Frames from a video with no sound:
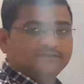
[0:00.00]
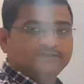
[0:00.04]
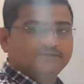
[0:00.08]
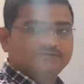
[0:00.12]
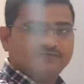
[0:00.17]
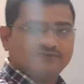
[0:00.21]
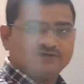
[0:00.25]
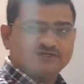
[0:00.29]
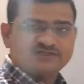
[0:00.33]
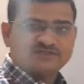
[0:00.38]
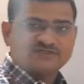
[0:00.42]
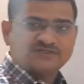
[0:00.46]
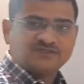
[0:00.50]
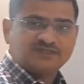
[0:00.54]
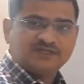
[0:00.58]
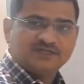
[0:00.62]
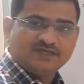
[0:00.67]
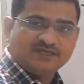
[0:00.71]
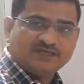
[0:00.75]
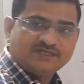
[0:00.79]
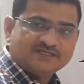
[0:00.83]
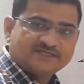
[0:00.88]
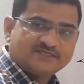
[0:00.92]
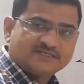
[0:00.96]
First
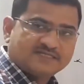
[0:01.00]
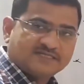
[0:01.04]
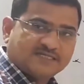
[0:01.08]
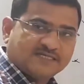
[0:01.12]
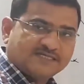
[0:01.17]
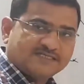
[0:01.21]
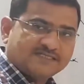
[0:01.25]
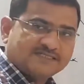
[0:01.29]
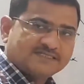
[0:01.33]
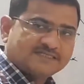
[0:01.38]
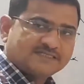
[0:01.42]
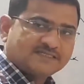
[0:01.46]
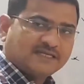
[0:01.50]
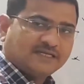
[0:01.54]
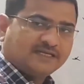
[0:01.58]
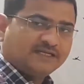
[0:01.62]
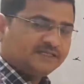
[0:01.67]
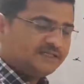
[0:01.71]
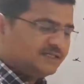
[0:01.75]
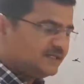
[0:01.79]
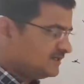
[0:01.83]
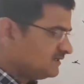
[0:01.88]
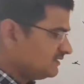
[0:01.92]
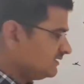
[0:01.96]
thing is tense,
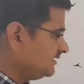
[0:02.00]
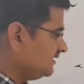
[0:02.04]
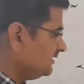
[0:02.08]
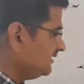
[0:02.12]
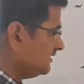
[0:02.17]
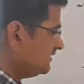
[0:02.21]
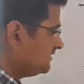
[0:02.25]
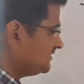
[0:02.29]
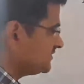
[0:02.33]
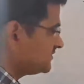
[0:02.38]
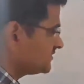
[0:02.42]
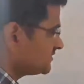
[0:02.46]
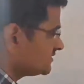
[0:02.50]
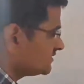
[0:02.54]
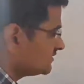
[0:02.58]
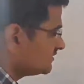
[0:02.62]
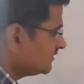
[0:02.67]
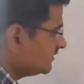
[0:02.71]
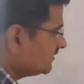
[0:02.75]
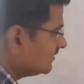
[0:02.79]
another thing is